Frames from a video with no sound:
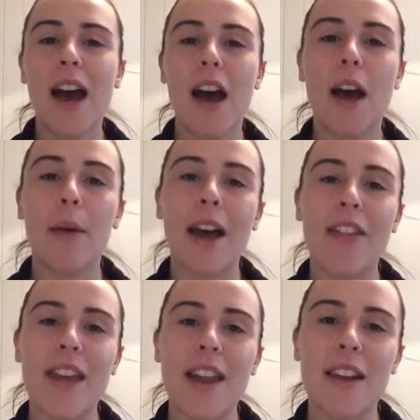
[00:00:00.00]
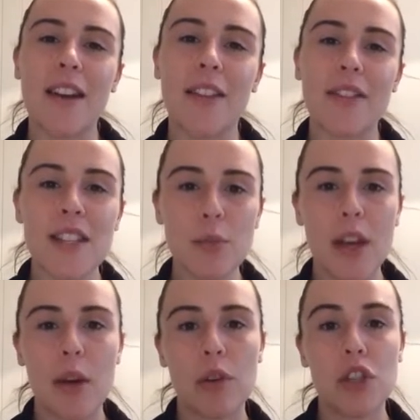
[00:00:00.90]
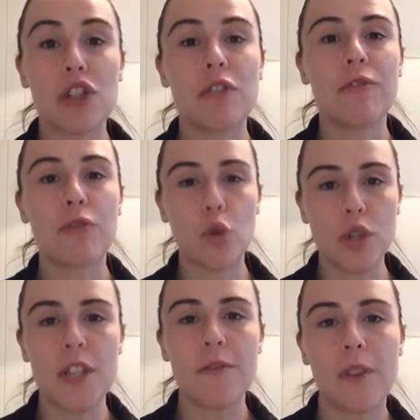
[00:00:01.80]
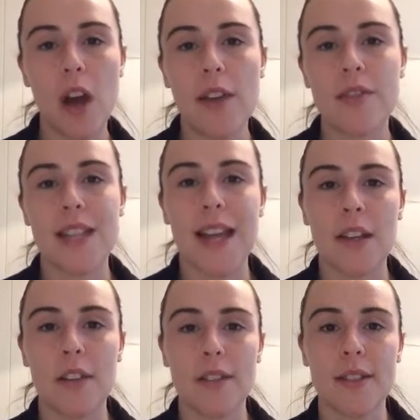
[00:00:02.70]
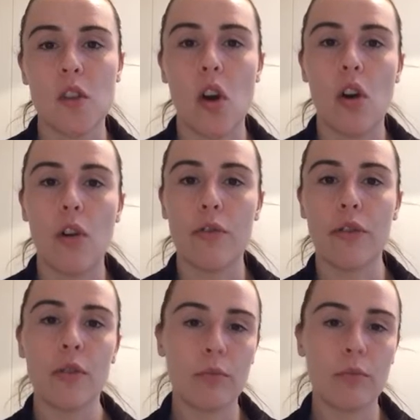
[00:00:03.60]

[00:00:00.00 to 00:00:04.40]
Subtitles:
And then this week I want you to do 45 seconds of